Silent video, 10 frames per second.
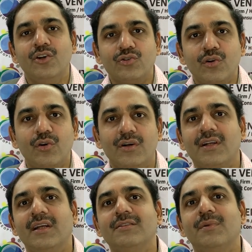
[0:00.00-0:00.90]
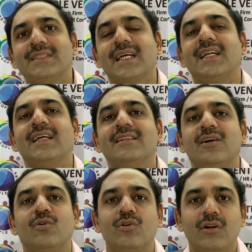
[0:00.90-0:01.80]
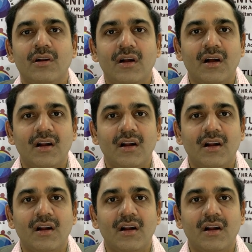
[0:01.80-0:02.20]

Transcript: So it's basically the whole